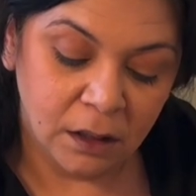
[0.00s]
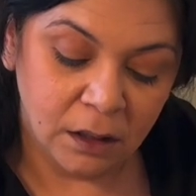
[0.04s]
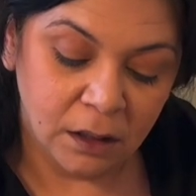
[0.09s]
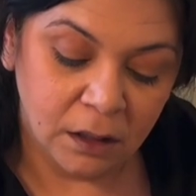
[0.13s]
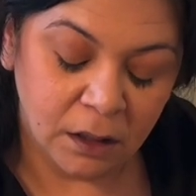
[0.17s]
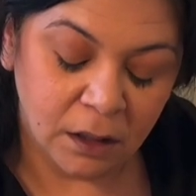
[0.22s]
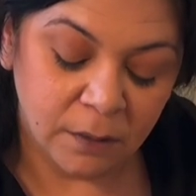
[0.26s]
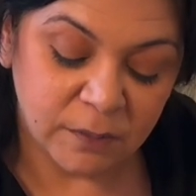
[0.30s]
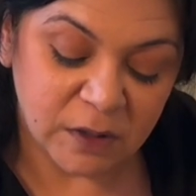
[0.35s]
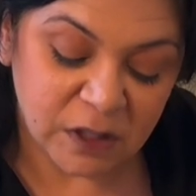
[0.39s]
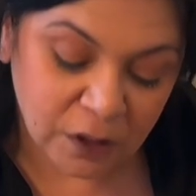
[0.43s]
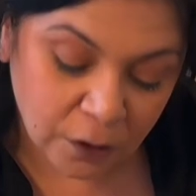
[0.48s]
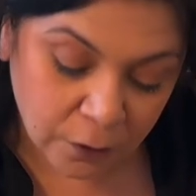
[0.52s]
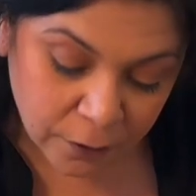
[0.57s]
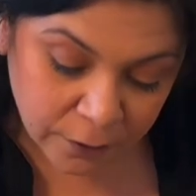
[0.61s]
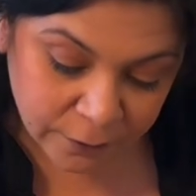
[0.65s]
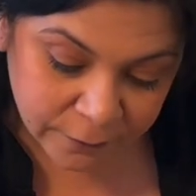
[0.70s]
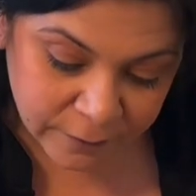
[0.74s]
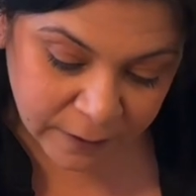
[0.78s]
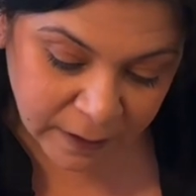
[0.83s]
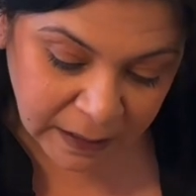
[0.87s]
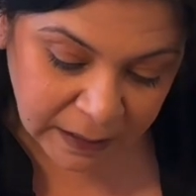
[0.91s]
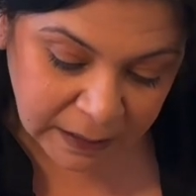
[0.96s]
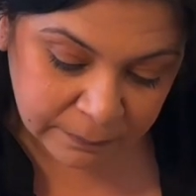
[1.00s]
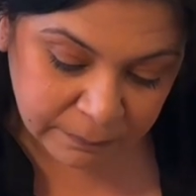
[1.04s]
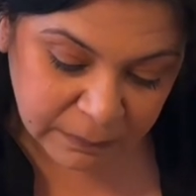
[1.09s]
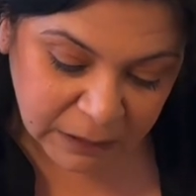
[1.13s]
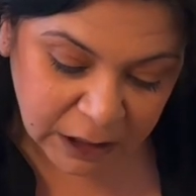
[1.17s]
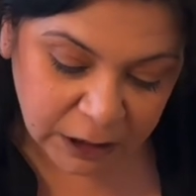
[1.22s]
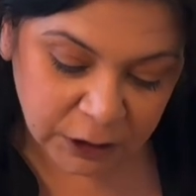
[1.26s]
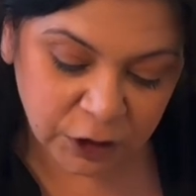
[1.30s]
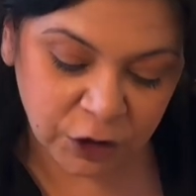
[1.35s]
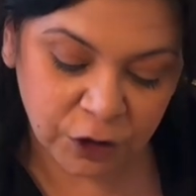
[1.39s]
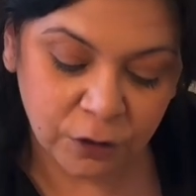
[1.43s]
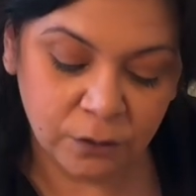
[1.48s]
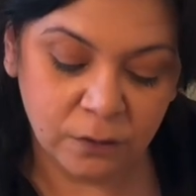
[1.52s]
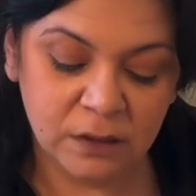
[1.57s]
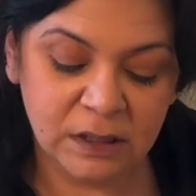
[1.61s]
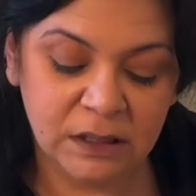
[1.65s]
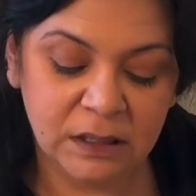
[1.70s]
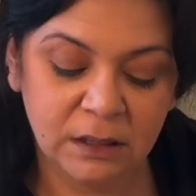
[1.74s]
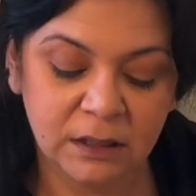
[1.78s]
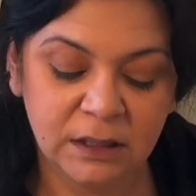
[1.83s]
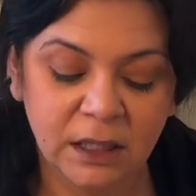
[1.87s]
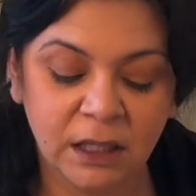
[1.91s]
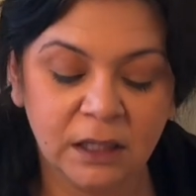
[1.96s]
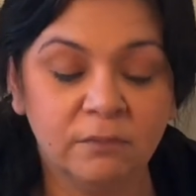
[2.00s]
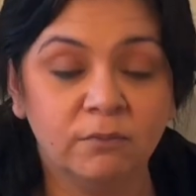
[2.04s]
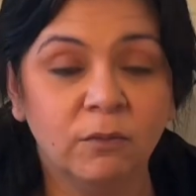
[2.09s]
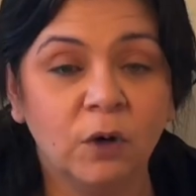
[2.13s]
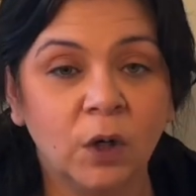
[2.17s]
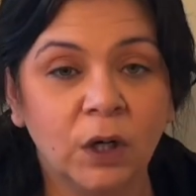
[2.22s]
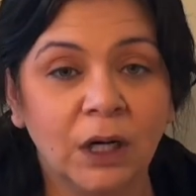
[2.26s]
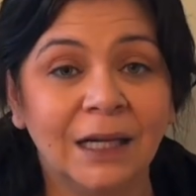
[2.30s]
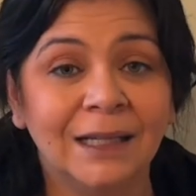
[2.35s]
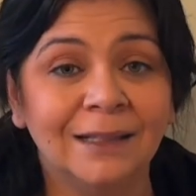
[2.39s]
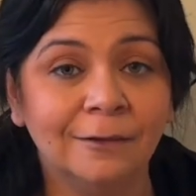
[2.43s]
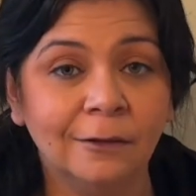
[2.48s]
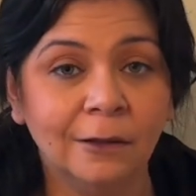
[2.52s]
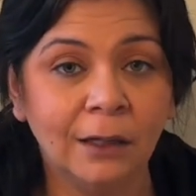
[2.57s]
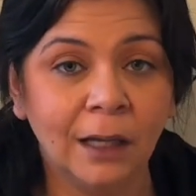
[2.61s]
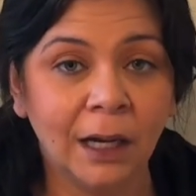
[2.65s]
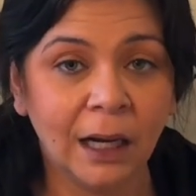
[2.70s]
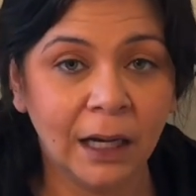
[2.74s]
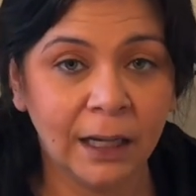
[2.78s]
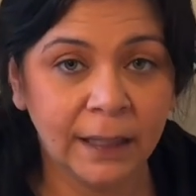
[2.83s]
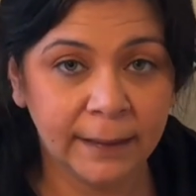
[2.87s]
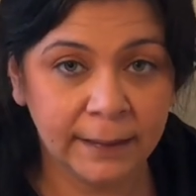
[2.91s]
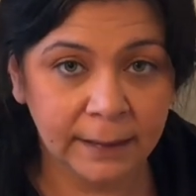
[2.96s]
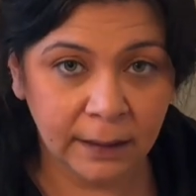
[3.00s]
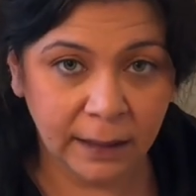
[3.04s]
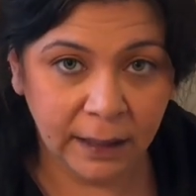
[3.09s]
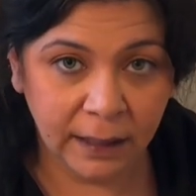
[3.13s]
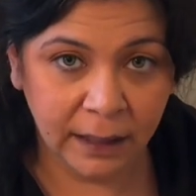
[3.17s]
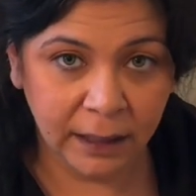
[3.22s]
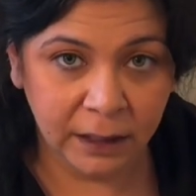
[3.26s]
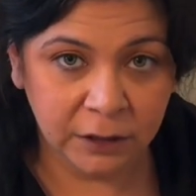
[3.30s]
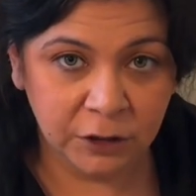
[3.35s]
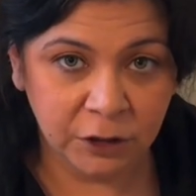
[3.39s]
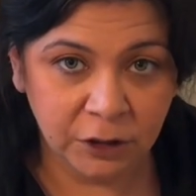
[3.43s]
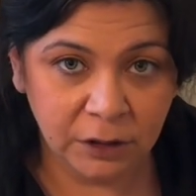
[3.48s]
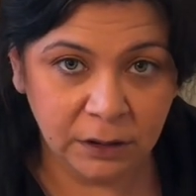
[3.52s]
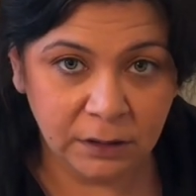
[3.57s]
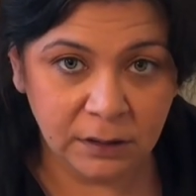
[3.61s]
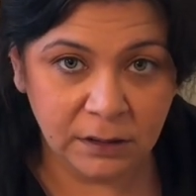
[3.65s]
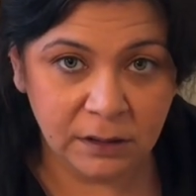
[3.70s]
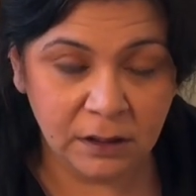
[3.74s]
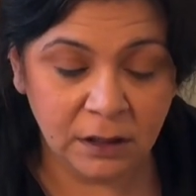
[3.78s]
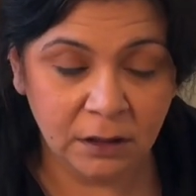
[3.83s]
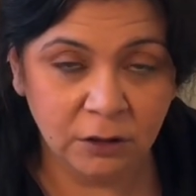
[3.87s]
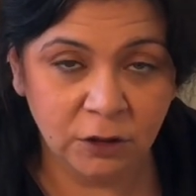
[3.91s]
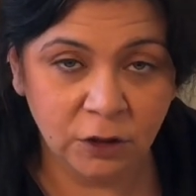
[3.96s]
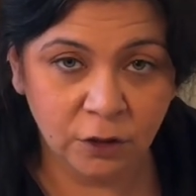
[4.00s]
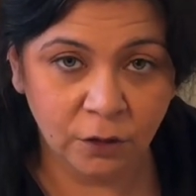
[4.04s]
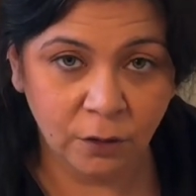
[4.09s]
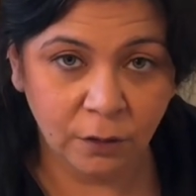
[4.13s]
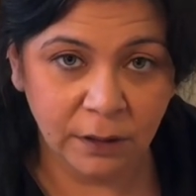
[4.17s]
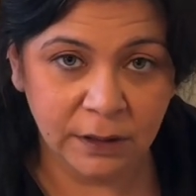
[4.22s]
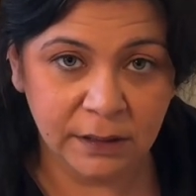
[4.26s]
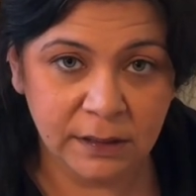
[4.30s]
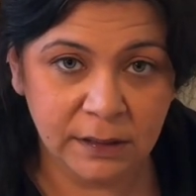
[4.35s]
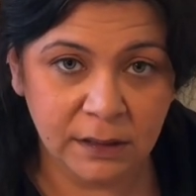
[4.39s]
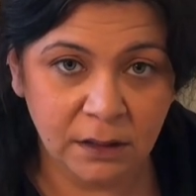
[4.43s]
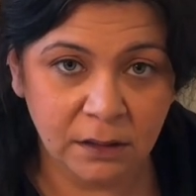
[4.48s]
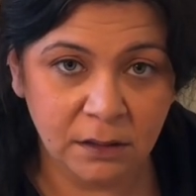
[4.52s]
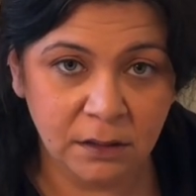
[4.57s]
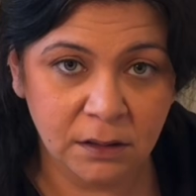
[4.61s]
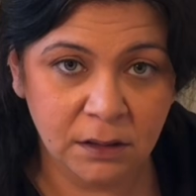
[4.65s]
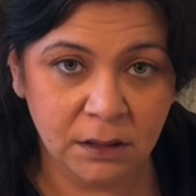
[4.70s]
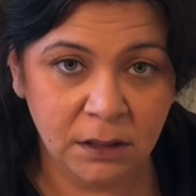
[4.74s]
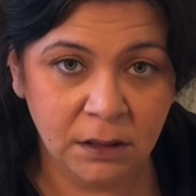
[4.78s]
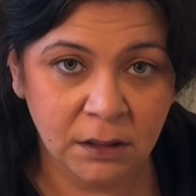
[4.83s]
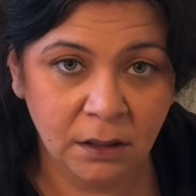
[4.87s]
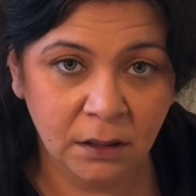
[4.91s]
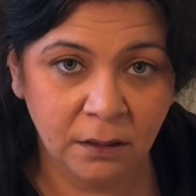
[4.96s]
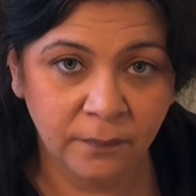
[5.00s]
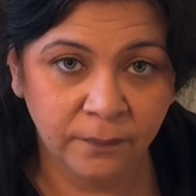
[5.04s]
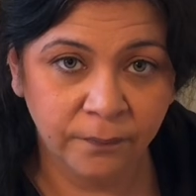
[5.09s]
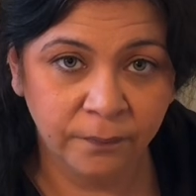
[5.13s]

Observe them and choose to take more aligned actions and choices.